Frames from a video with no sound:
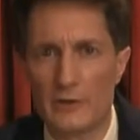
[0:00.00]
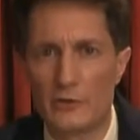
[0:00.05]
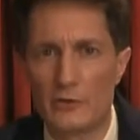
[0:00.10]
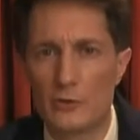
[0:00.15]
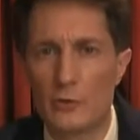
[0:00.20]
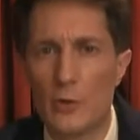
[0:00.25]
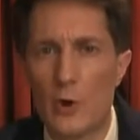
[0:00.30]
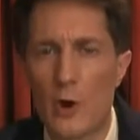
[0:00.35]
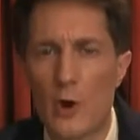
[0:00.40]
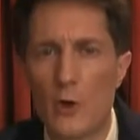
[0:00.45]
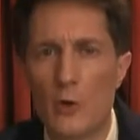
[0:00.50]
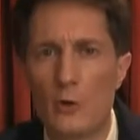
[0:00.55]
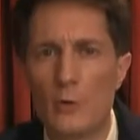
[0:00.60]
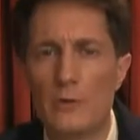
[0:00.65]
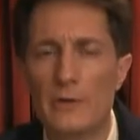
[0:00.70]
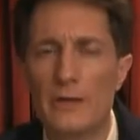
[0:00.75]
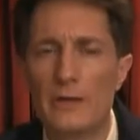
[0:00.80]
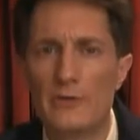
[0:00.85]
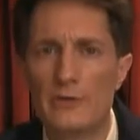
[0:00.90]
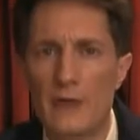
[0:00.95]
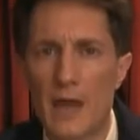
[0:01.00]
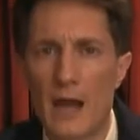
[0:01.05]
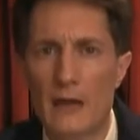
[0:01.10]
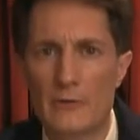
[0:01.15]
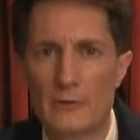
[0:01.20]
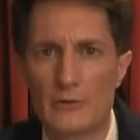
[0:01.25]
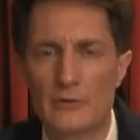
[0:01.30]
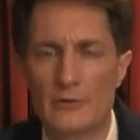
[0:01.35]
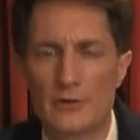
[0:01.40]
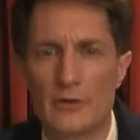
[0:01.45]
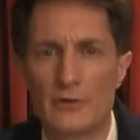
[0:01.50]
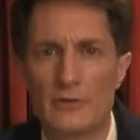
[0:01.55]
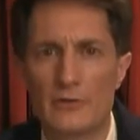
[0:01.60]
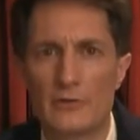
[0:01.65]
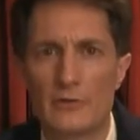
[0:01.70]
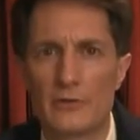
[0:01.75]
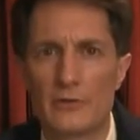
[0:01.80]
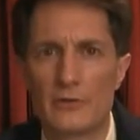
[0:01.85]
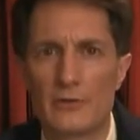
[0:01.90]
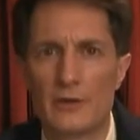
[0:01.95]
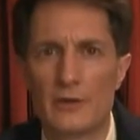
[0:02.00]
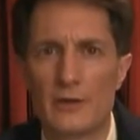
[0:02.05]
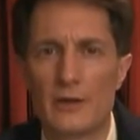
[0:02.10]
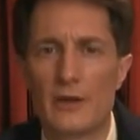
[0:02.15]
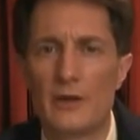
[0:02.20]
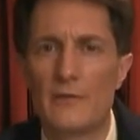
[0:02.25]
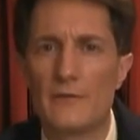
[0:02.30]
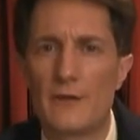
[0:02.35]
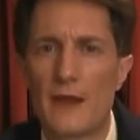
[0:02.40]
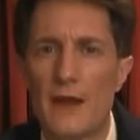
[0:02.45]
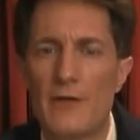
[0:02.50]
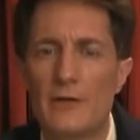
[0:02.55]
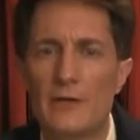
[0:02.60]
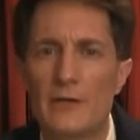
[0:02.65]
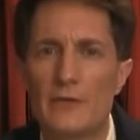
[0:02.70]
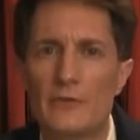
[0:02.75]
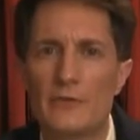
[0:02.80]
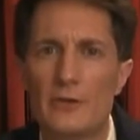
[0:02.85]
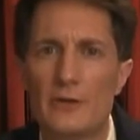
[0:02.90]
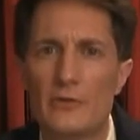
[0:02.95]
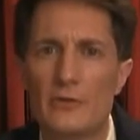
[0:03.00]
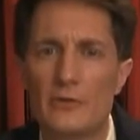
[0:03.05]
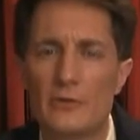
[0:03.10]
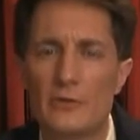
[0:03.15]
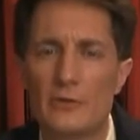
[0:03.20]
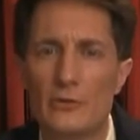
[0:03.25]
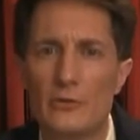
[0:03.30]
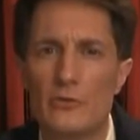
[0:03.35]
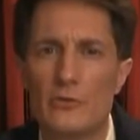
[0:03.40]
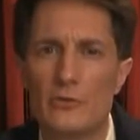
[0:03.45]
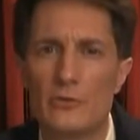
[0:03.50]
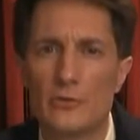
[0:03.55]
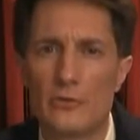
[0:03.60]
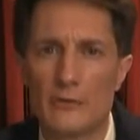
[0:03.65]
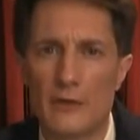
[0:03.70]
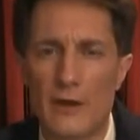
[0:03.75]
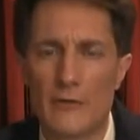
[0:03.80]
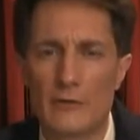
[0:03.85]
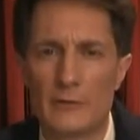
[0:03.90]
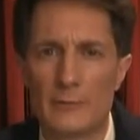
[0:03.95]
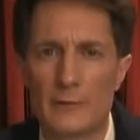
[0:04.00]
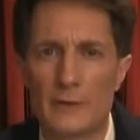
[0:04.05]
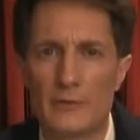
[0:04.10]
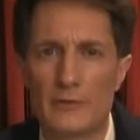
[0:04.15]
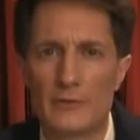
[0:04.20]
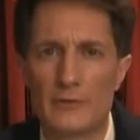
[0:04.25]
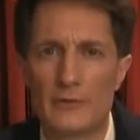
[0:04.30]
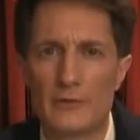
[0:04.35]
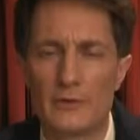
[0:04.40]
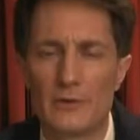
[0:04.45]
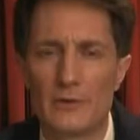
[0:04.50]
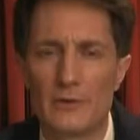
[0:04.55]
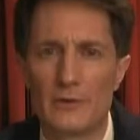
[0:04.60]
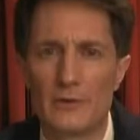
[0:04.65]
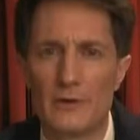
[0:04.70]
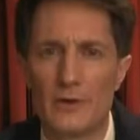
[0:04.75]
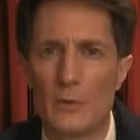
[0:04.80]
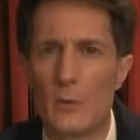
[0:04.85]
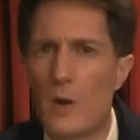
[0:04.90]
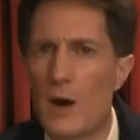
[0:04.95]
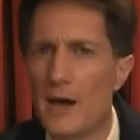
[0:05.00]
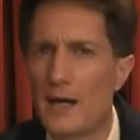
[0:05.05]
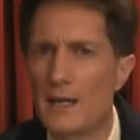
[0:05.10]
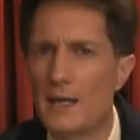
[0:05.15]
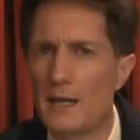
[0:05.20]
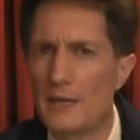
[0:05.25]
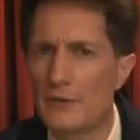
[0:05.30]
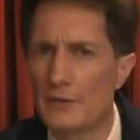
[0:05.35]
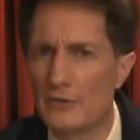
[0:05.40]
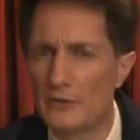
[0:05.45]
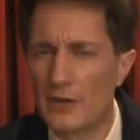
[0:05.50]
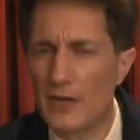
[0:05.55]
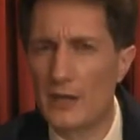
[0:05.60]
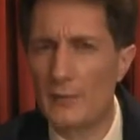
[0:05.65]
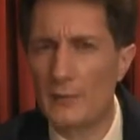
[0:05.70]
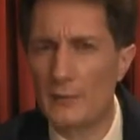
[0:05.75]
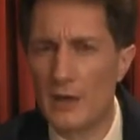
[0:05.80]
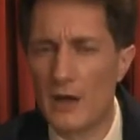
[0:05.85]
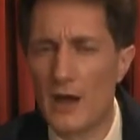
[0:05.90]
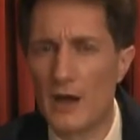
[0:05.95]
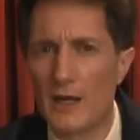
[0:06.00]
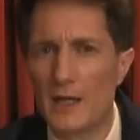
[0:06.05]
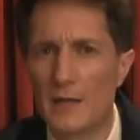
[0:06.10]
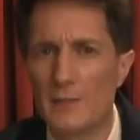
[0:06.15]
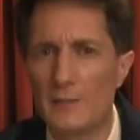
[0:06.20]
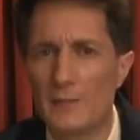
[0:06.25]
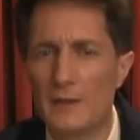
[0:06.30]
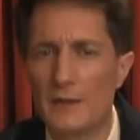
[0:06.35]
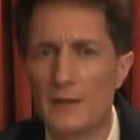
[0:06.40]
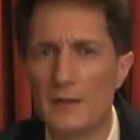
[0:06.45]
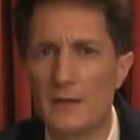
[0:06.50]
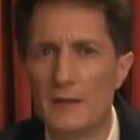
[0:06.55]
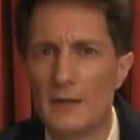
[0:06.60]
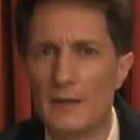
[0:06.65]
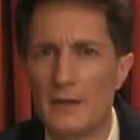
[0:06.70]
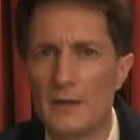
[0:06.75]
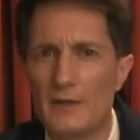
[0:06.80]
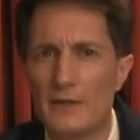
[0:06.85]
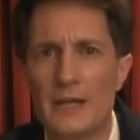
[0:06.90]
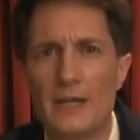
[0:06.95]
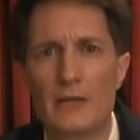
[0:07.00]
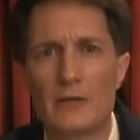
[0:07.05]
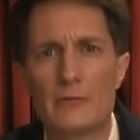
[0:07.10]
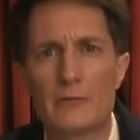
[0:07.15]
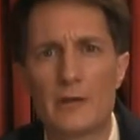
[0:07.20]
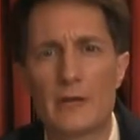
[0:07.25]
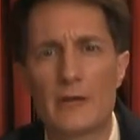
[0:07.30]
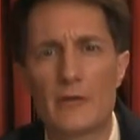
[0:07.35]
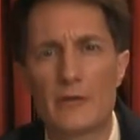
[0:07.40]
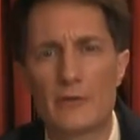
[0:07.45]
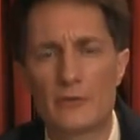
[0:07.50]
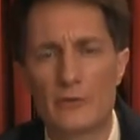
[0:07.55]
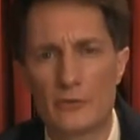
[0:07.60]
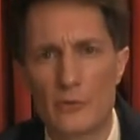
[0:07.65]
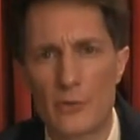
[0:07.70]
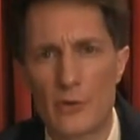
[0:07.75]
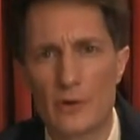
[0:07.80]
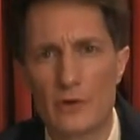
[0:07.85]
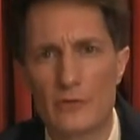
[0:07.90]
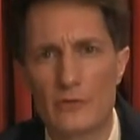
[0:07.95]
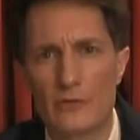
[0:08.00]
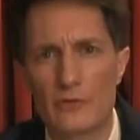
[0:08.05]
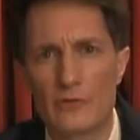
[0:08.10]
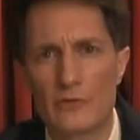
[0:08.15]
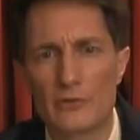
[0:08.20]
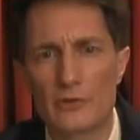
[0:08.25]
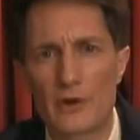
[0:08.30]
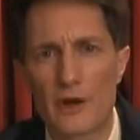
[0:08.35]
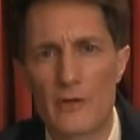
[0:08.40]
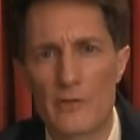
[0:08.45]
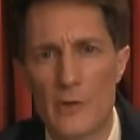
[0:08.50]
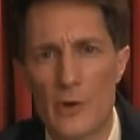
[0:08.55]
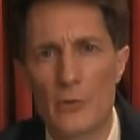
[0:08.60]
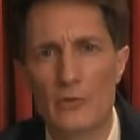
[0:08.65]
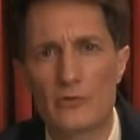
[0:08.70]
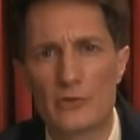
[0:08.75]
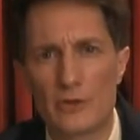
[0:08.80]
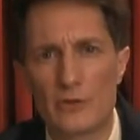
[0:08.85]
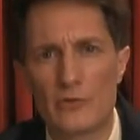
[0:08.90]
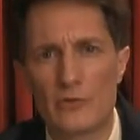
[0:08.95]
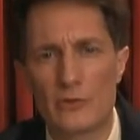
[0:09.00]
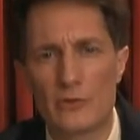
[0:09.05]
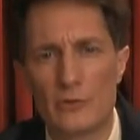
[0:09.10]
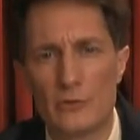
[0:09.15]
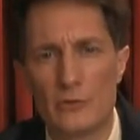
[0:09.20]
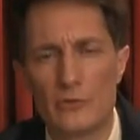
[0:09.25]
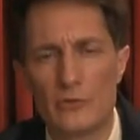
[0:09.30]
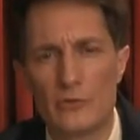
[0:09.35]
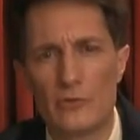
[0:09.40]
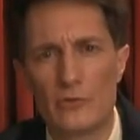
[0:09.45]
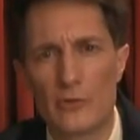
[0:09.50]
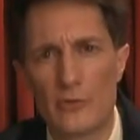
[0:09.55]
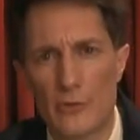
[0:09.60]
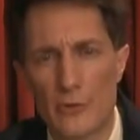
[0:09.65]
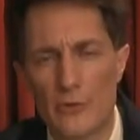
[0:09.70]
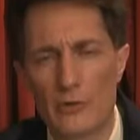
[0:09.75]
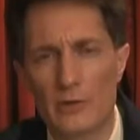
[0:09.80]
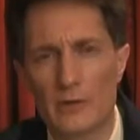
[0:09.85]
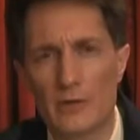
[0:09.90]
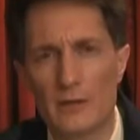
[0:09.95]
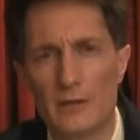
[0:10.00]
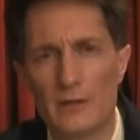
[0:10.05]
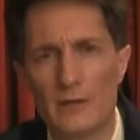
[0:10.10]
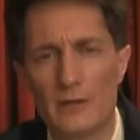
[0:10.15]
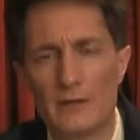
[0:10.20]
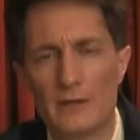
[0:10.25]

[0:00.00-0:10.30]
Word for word: to hold as sacrosanct various institutions of government, while at the same time denigrating the source of those institutions' authority.